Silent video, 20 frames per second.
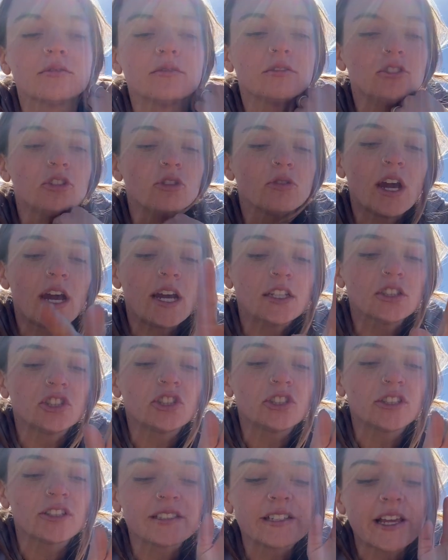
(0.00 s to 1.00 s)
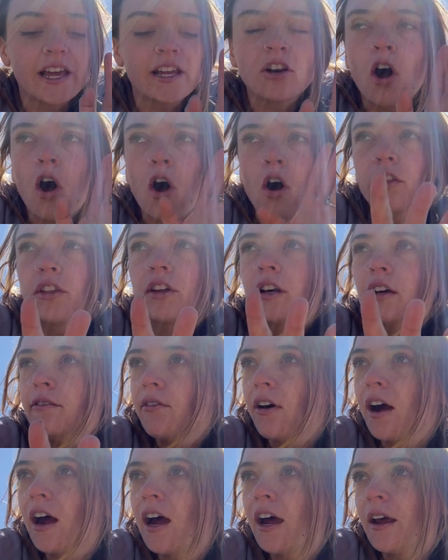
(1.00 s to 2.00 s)
you guys just send all the good
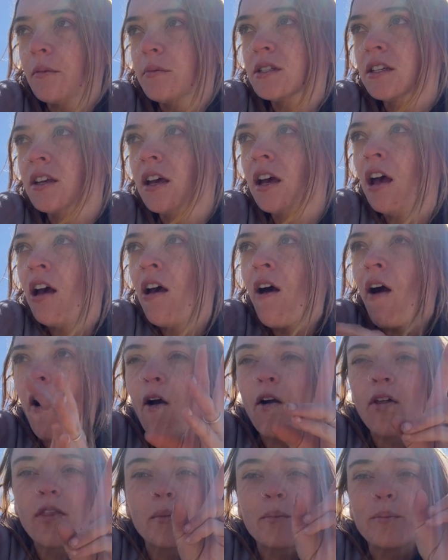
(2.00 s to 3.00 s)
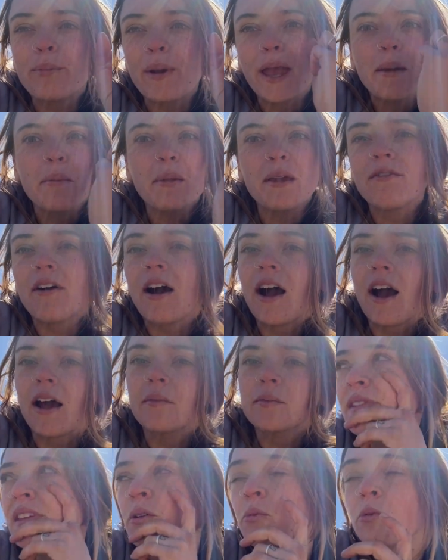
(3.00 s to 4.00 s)
vibes, all the baby
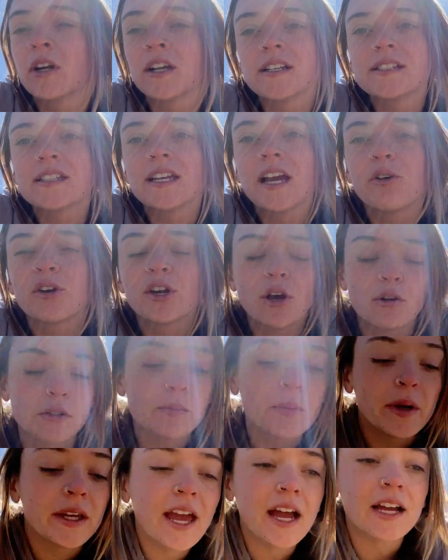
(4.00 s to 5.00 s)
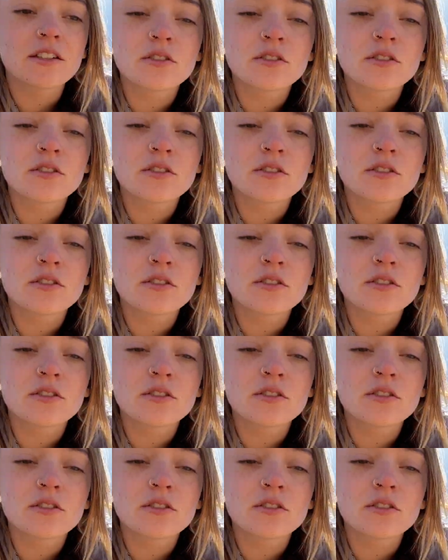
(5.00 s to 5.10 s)
vibes, and we're going to see how it goes. But yeah,